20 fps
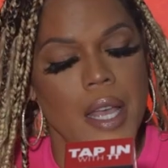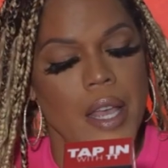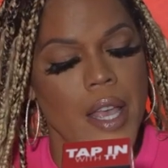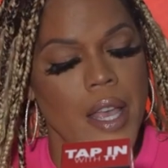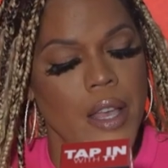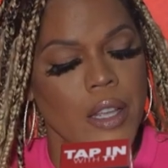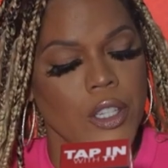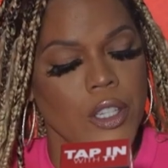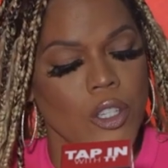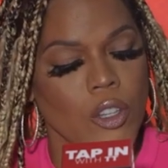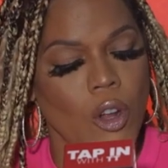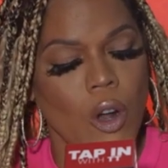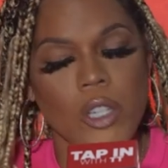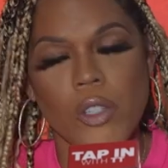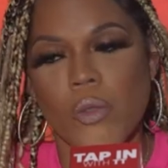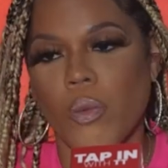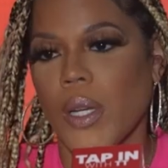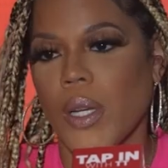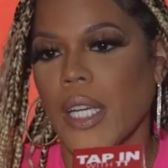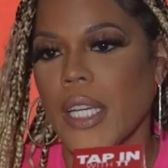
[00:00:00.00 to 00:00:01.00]
it
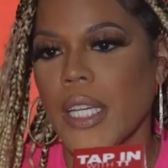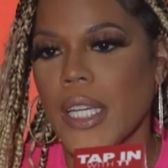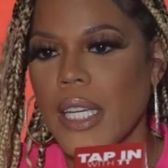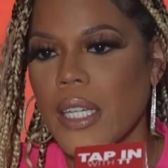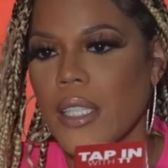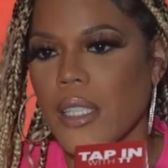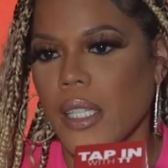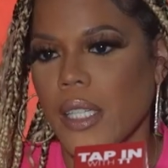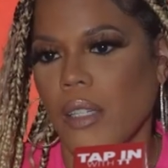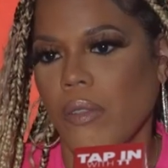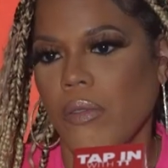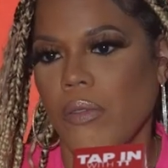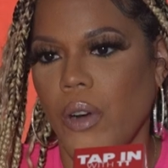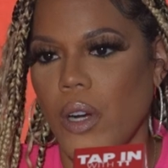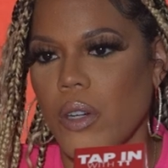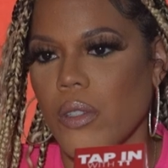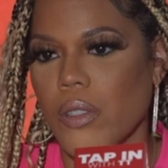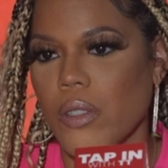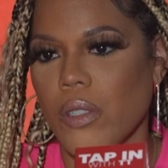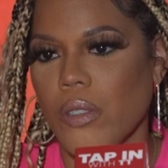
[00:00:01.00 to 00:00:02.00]
starts with healing
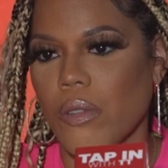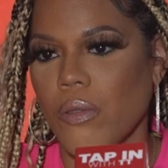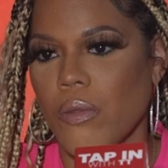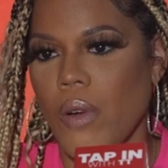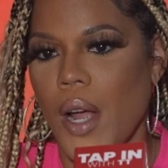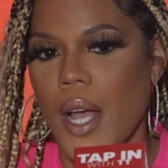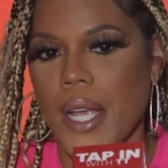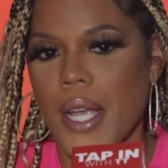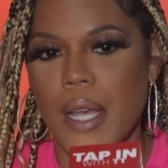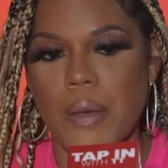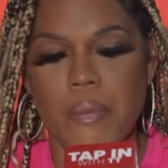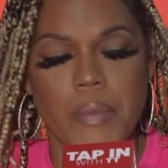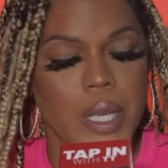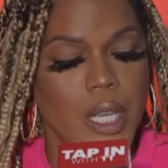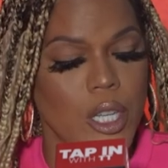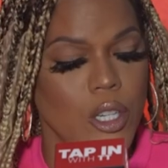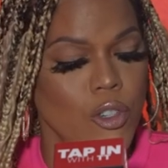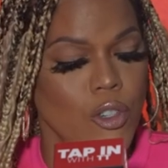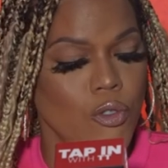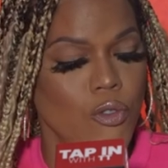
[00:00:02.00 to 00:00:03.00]
first, mm. right? And
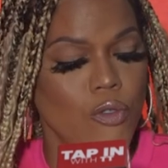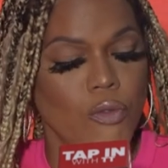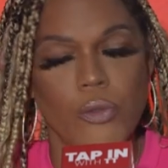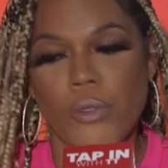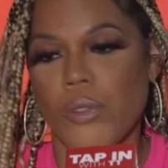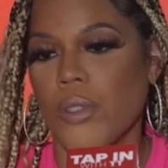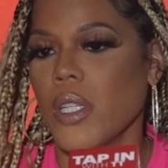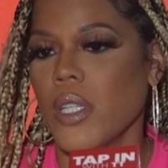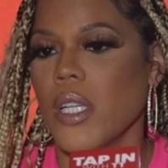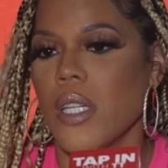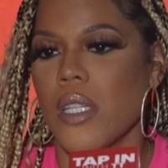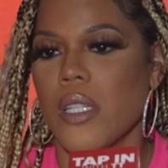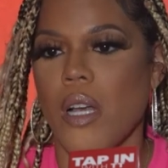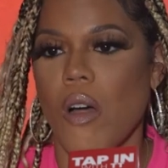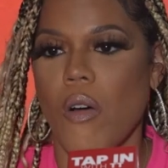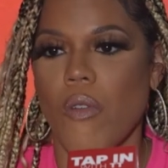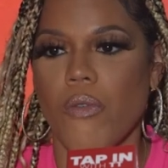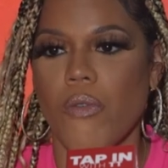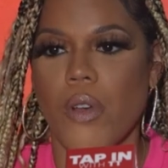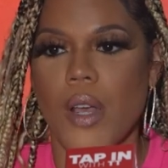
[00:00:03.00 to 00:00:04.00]
being truthful to
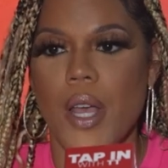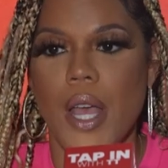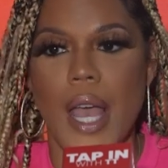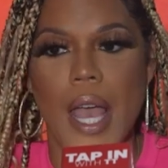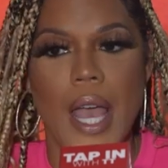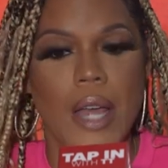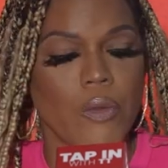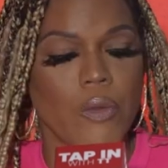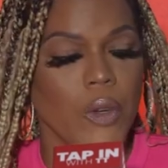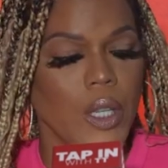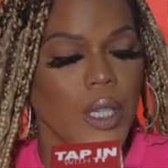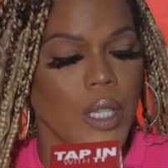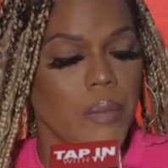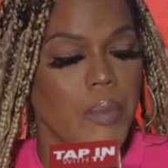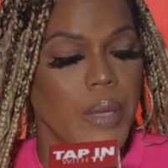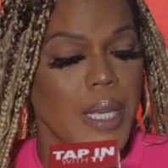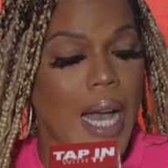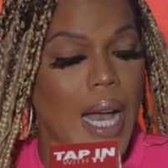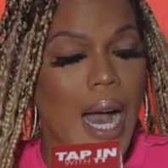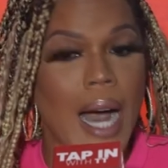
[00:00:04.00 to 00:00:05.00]
yourself and really
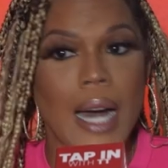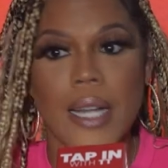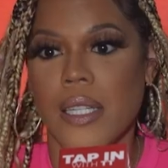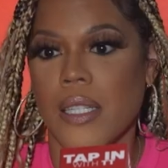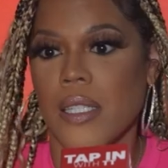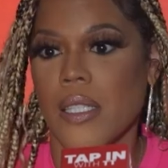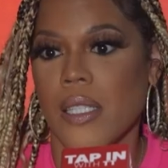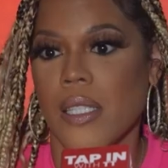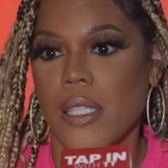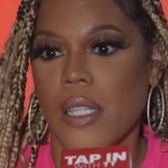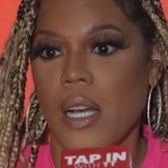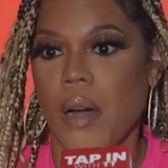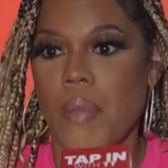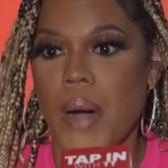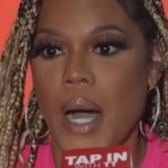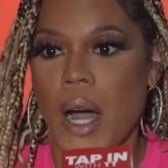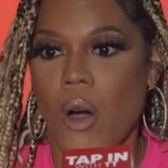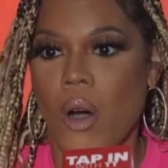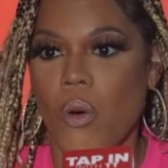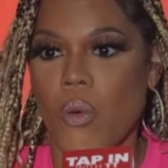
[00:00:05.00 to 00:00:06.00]
be honest
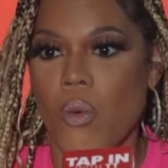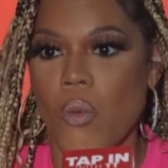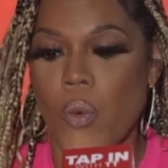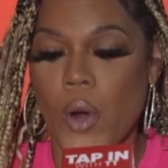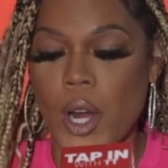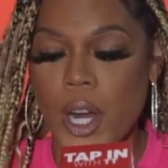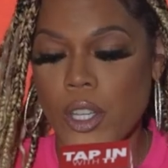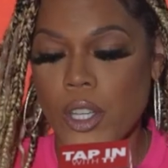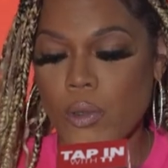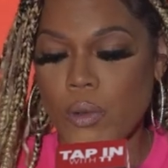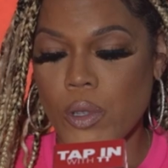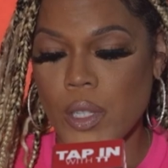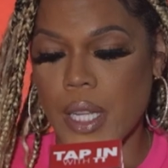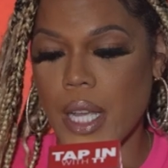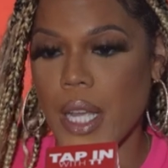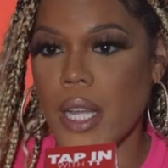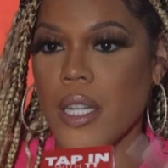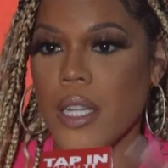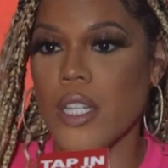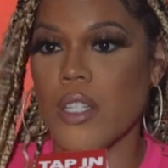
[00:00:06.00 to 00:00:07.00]
about where you
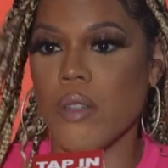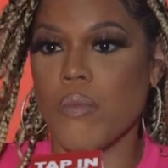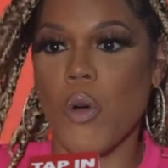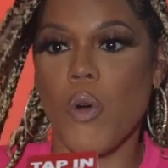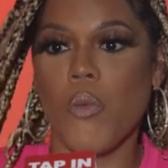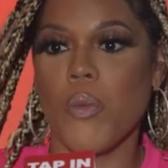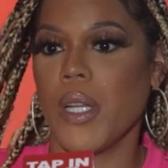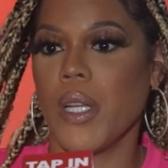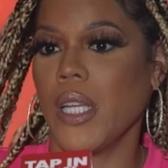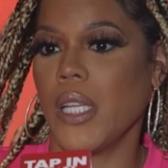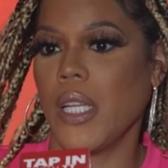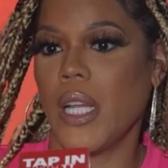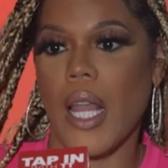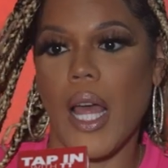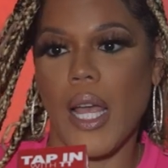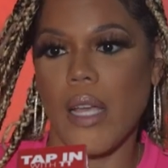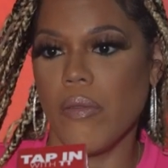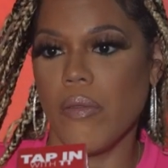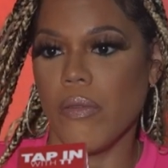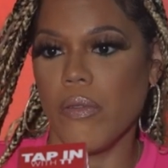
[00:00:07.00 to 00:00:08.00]
sit in this moment in your
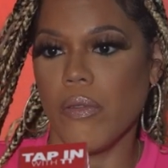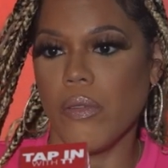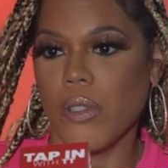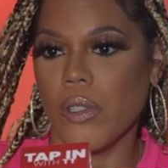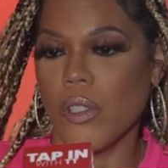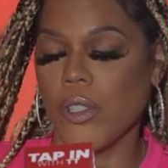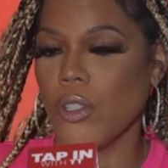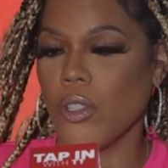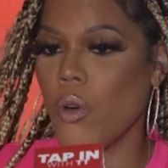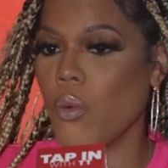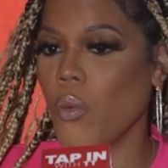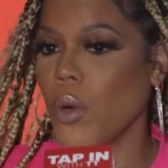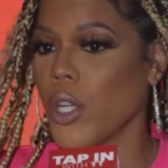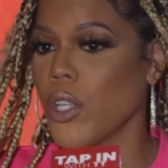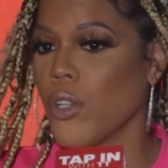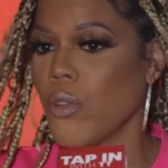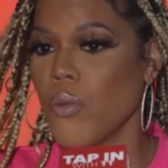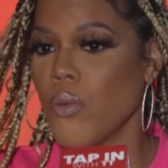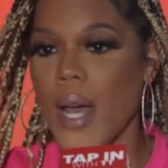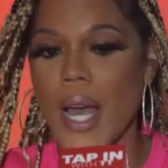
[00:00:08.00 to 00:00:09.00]
life. Mm-hmm. You know, where
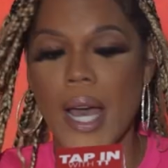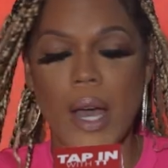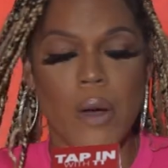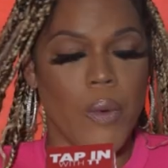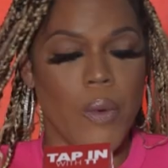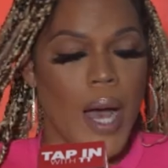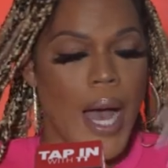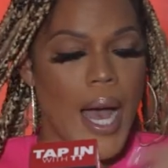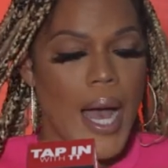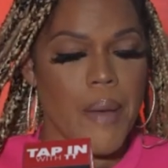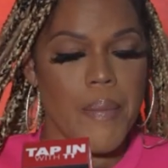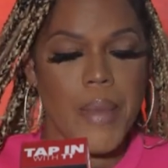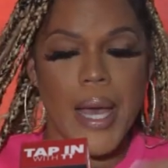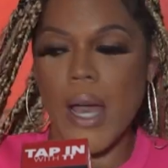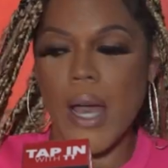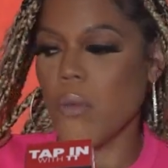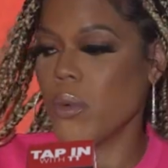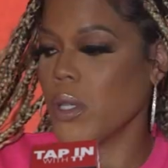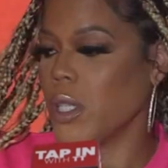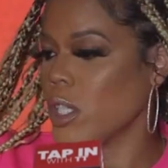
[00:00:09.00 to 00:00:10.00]
you at, where I'm
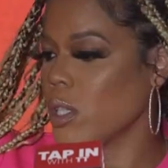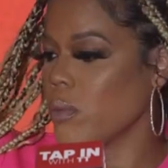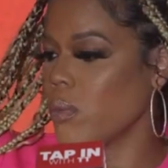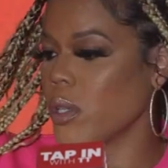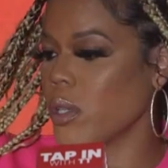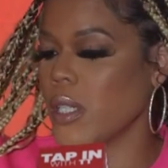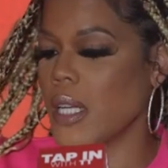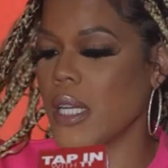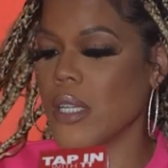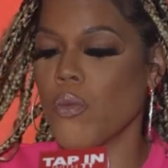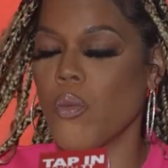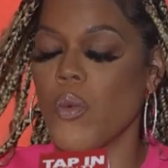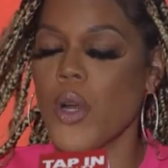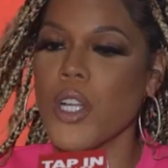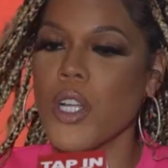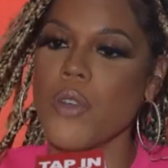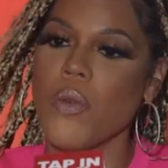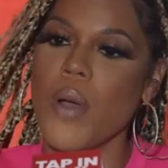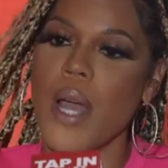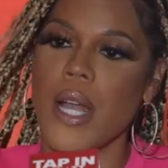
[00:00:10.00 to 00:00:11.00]
at, where this person is, where
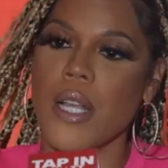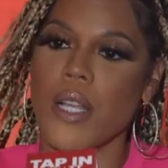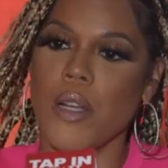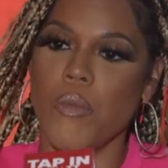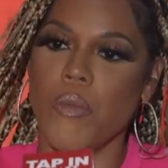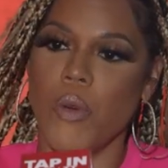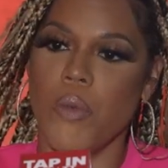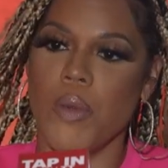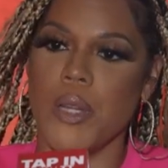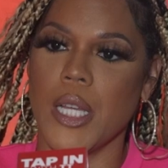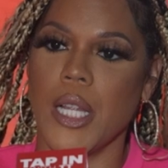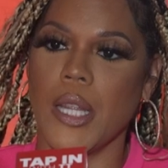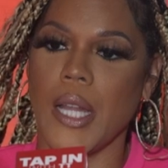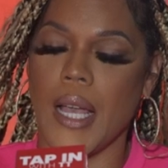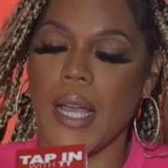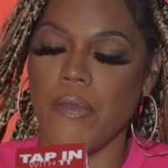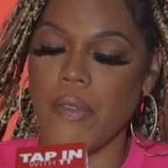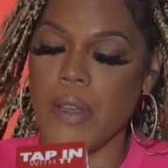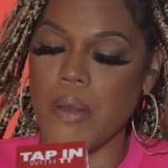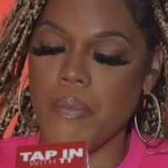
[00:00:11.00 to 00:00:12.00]
you at in your moment in your
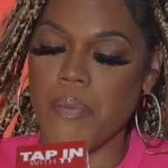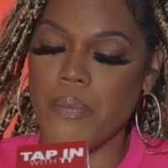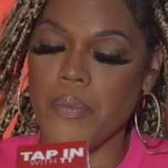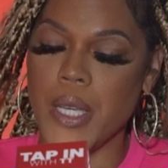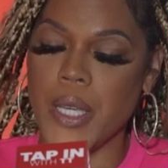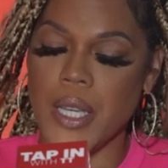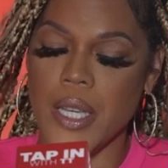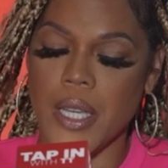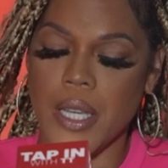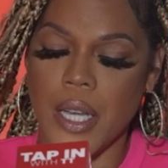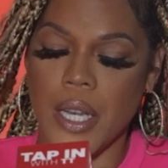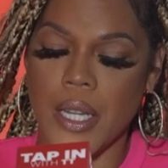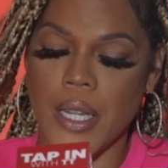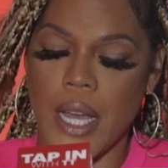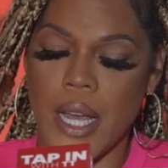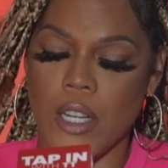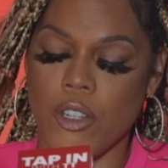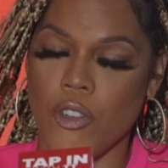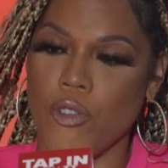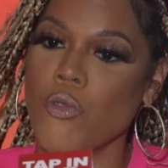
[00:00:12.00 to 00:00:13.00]
life and be in
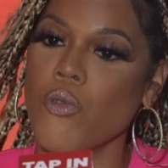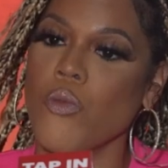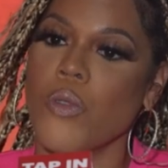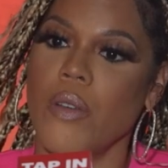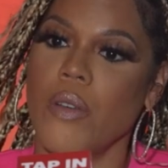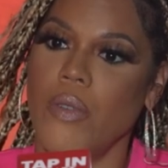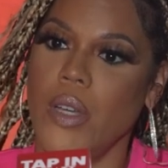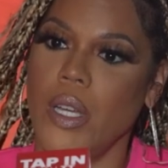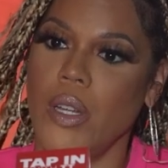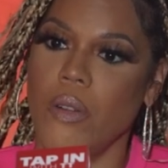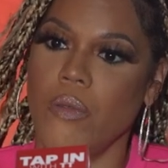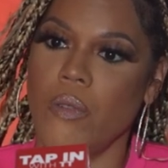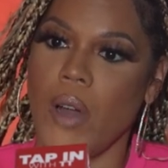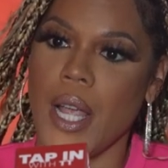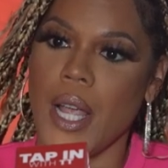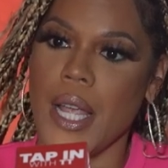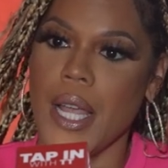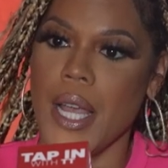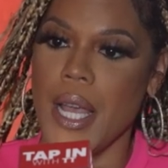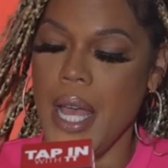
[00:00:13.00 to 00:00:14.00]
that truth of it, right?
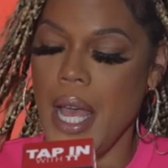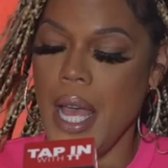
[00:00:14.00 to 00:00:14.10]
right.